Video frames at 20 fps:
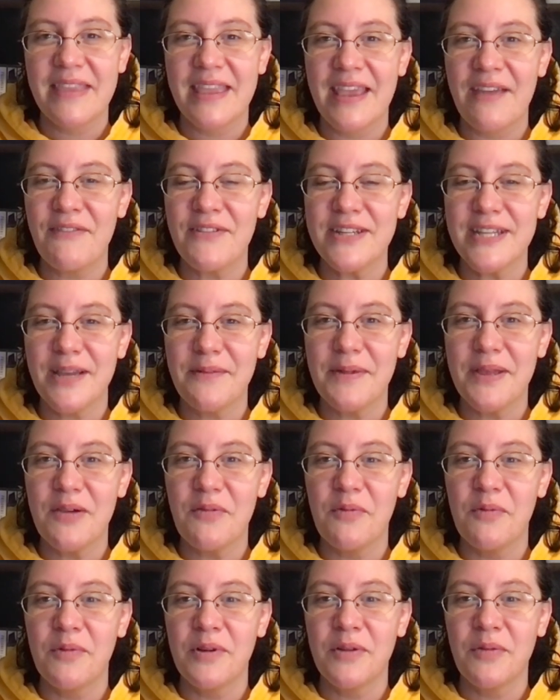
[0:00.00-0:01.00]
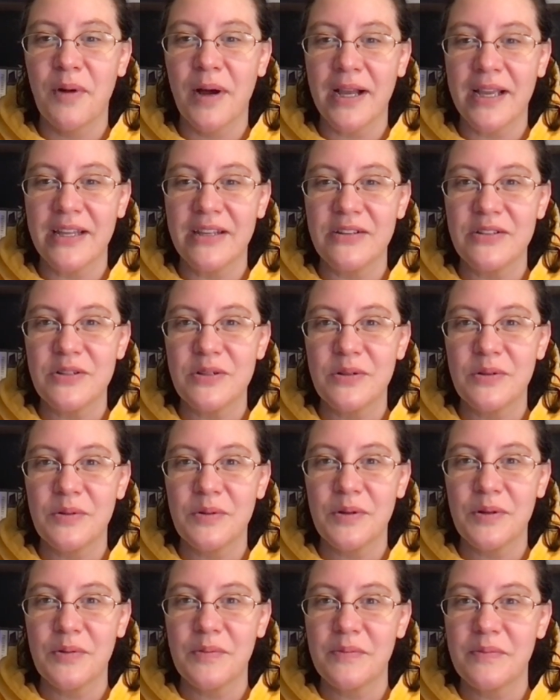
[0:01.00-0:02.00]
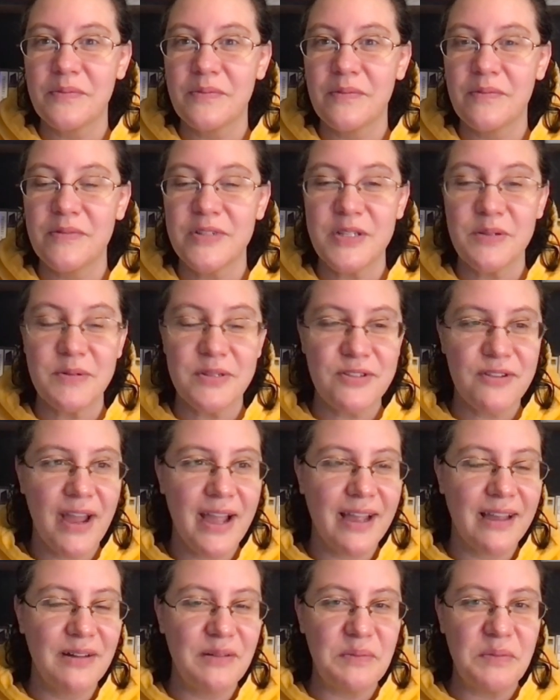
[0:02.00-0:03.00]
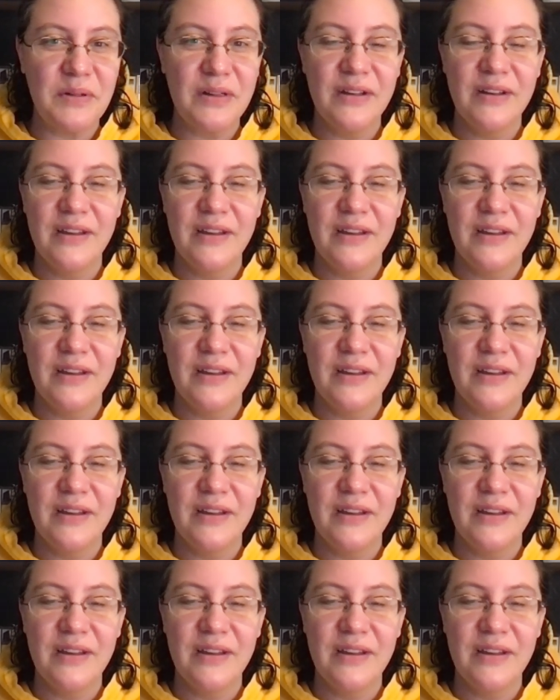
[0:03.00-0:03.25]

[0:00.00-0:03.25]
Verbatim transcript: Every time he would walk into a room, she would track him,